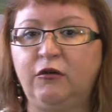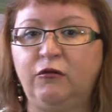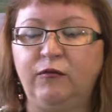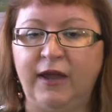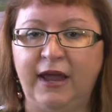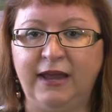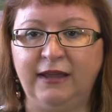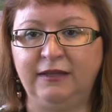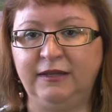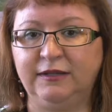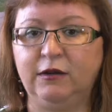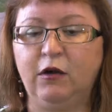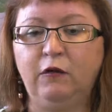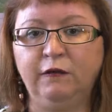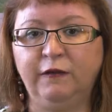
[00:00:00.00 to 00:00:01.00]
create these
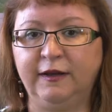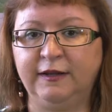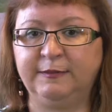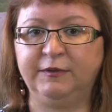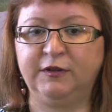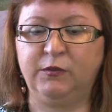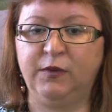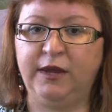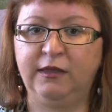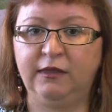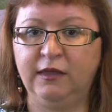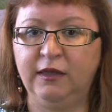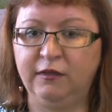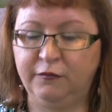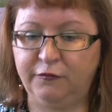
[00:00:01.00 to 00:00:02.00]
conflicts
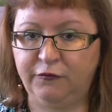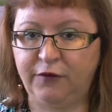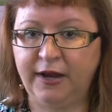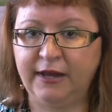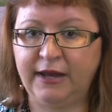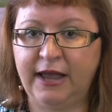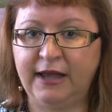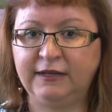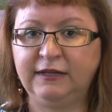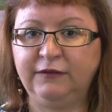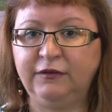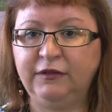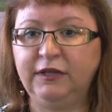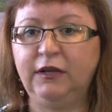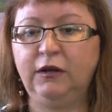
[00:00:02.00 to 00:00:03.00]
between the freight
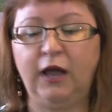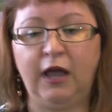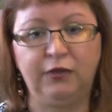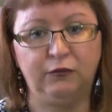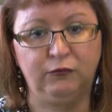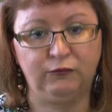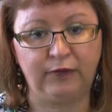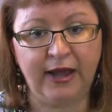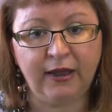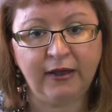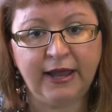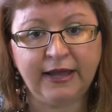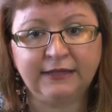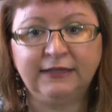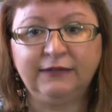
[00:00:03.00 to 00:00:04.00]
activity and the rail
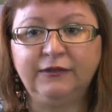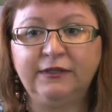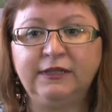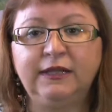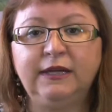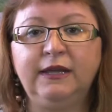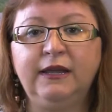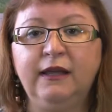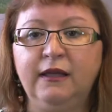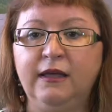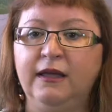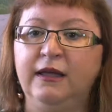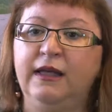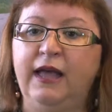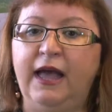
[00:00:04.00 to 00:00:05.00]
activity,
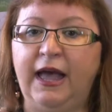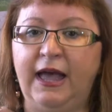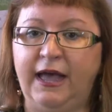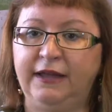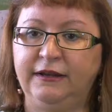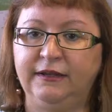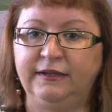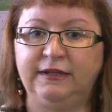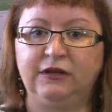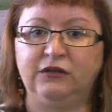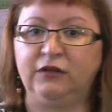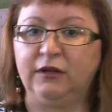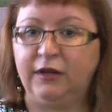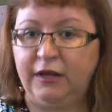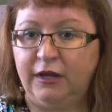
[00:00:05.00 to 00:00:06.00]
and
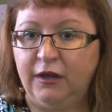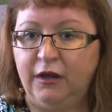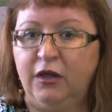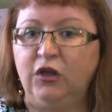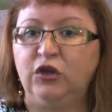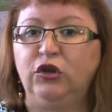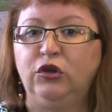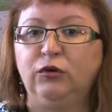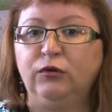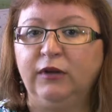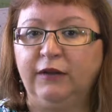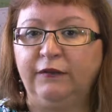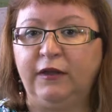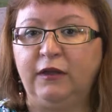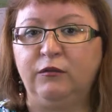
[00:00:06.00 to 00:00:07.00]
essentially you
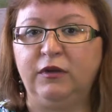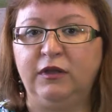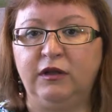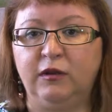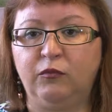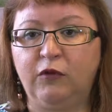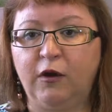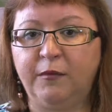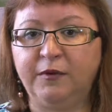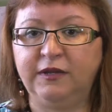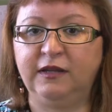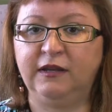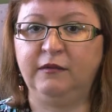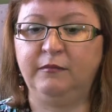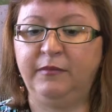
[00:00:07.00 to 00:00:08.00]
living within a
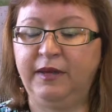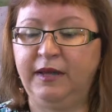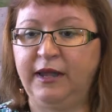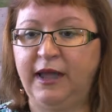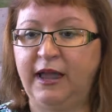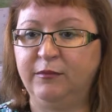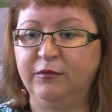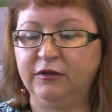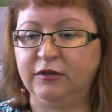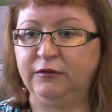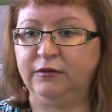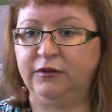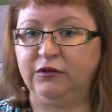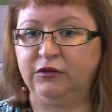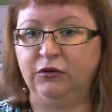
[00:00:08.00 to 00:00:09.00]
property and being able
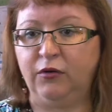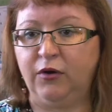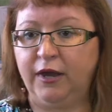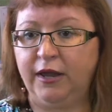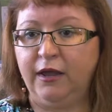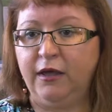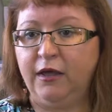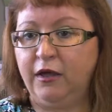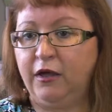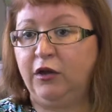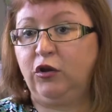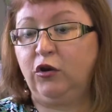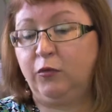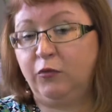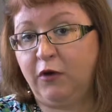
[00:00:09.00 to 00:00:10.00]
to enjoy
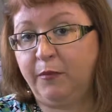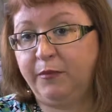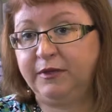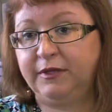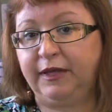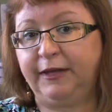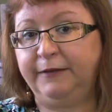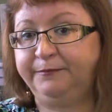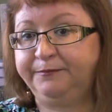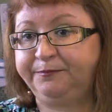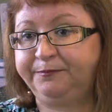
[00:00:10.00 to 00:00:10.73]
your property.